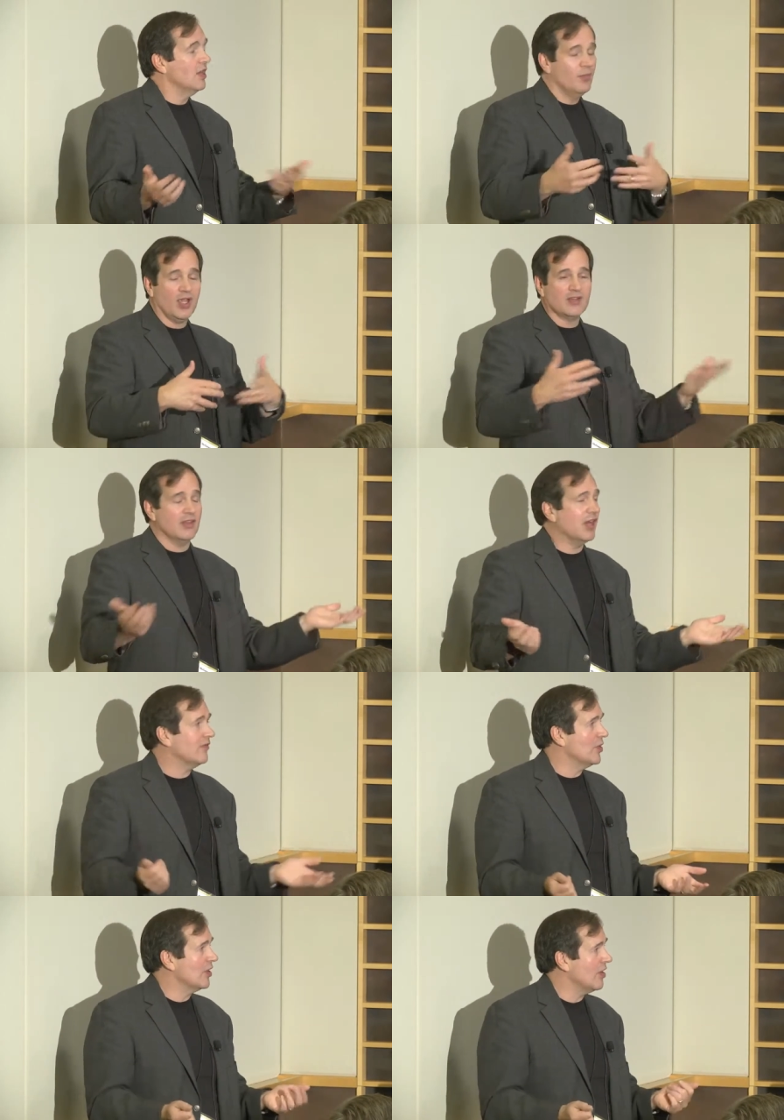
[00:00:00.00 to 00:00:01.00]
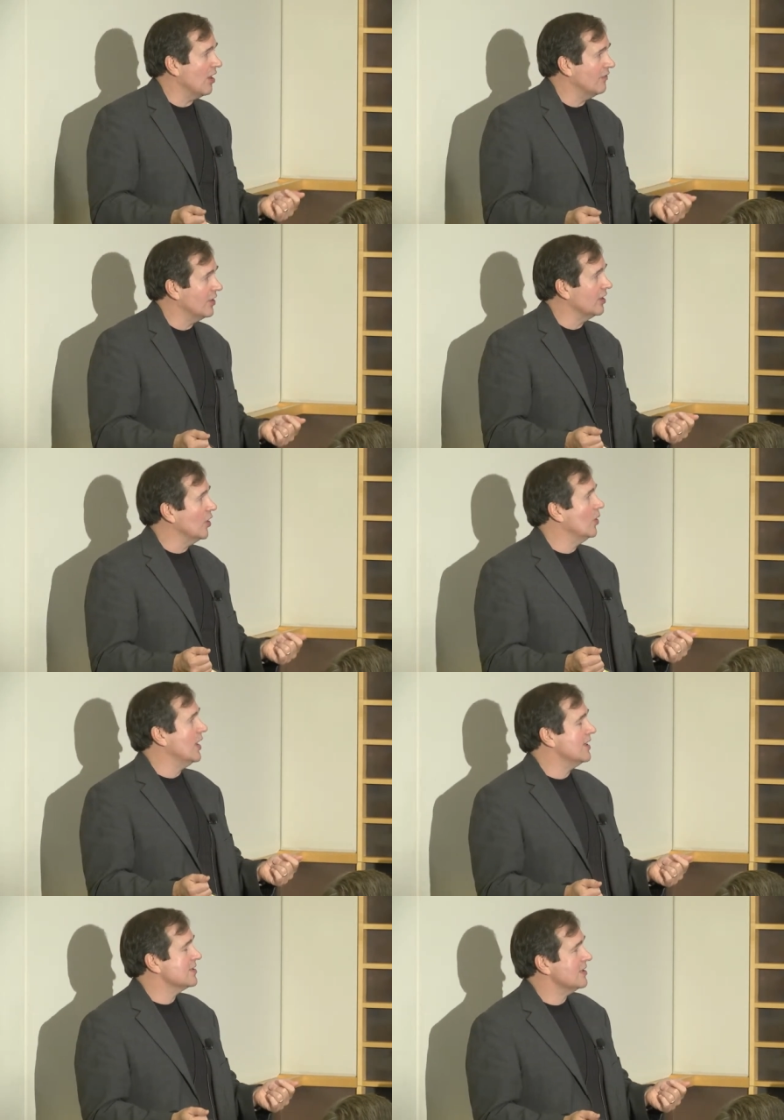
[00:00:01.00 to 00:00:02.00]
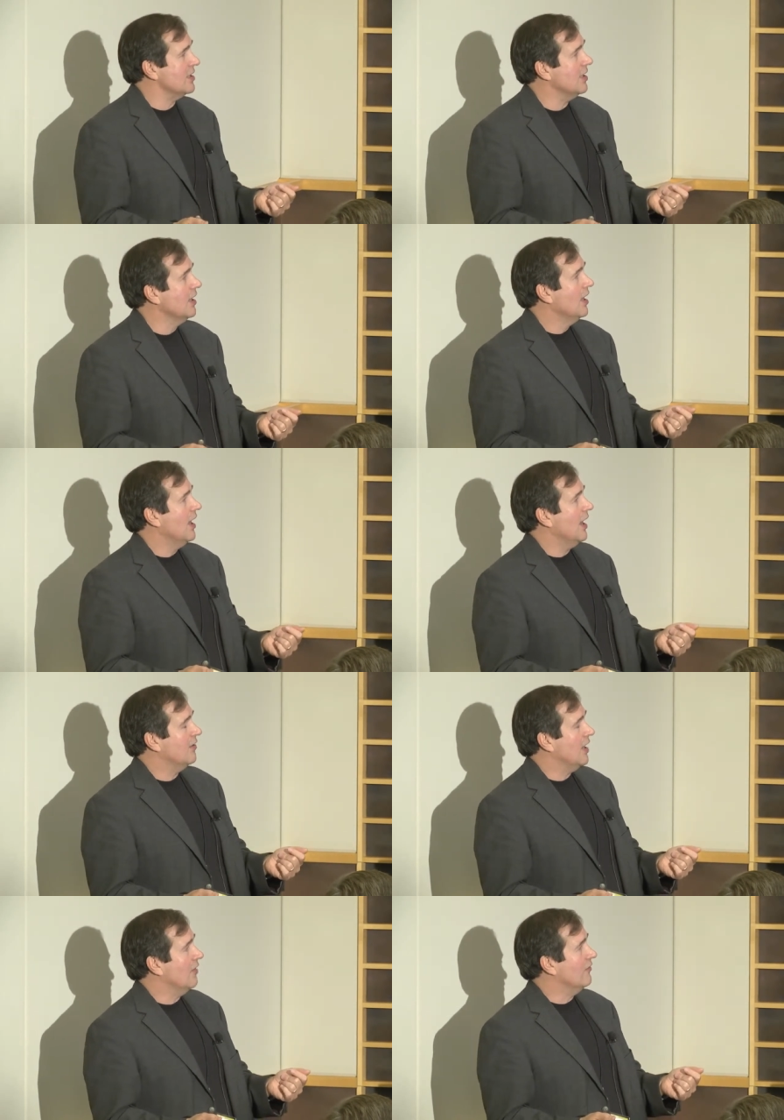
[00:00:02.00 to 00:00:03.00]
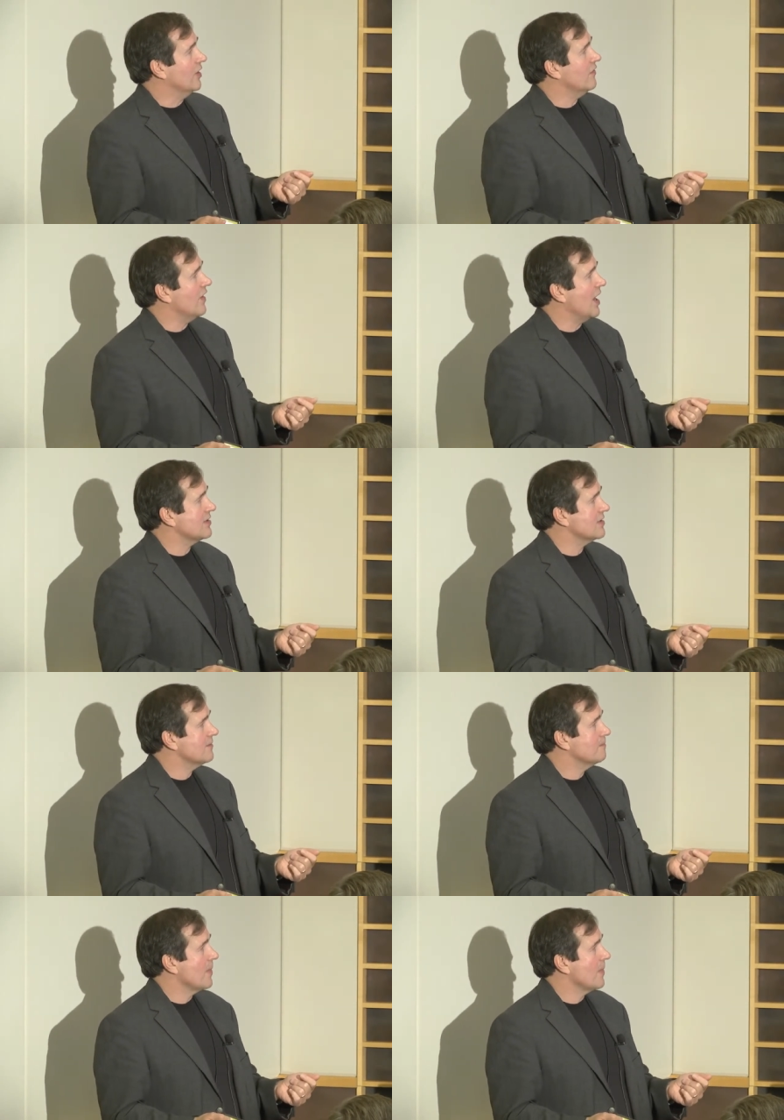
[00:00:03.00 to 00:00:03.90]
because a lot of them are very low latency and very fast.